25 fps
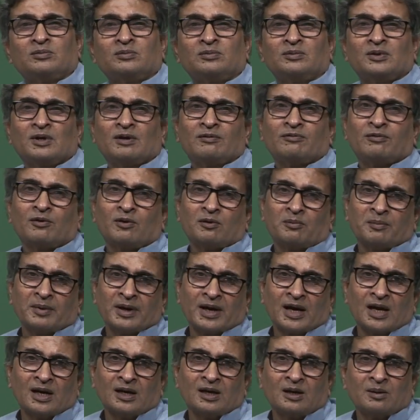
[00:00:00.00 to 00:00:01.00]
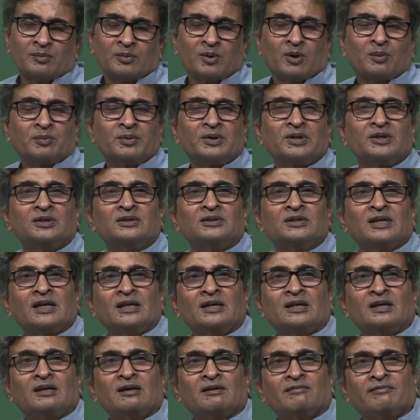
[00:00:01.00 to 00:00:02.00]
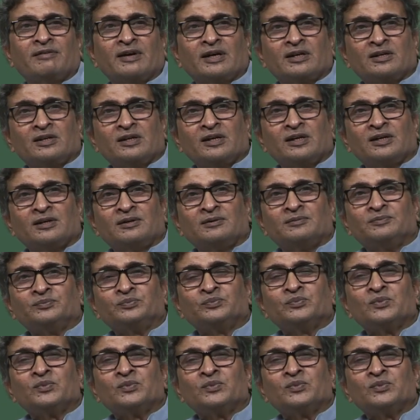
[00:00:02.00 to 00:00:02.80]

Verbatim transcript: therefore mechanical properties can get affected